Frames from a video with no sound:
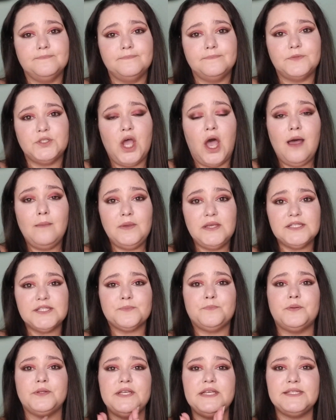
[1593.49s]
Thomas,
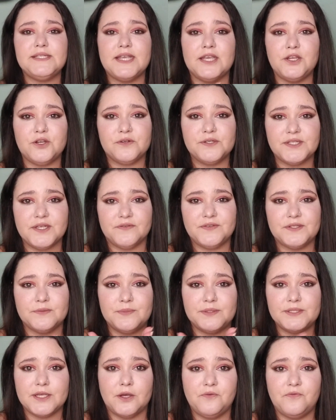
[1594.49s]
please get yourself
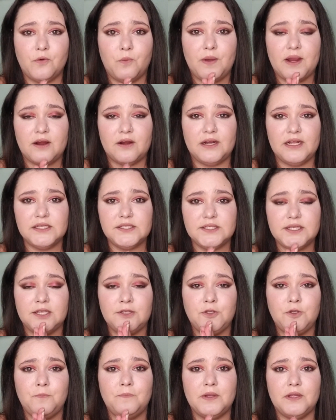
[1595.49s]
some self-awareness
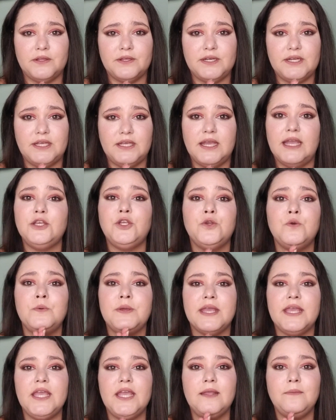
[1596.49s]
and humility. You
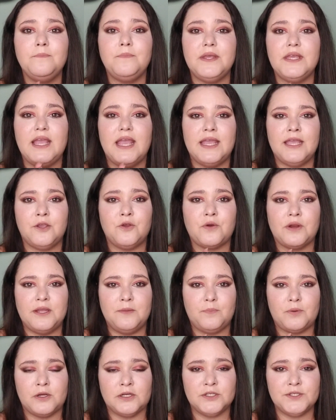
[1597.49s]
can be a
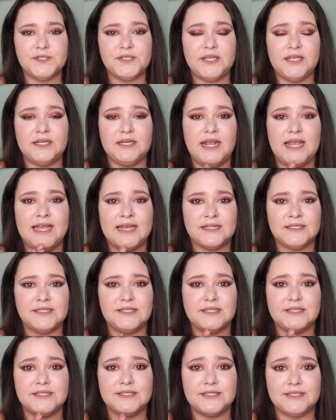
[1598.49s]
great person and
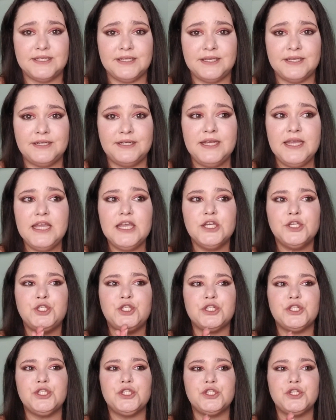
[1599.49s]
succeed.
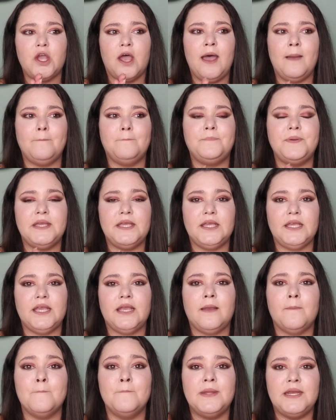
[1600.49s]
Just stop
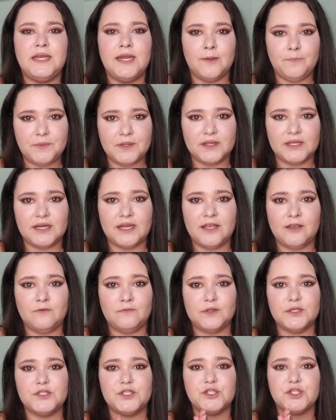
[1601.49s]
being
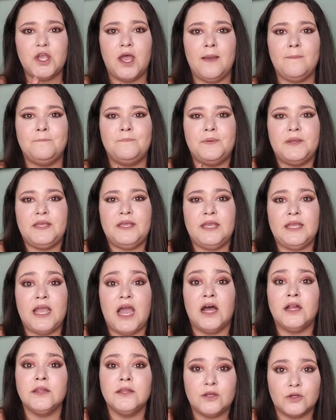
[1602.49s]
manipulative. Stop being
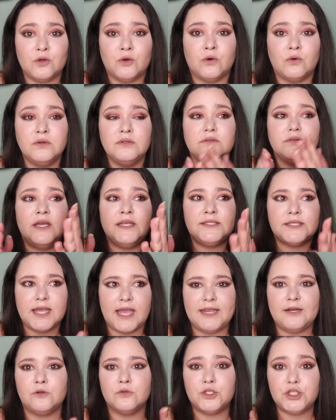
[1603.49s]
a little
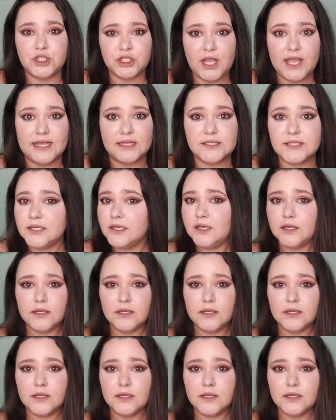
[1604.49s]
entitled shit.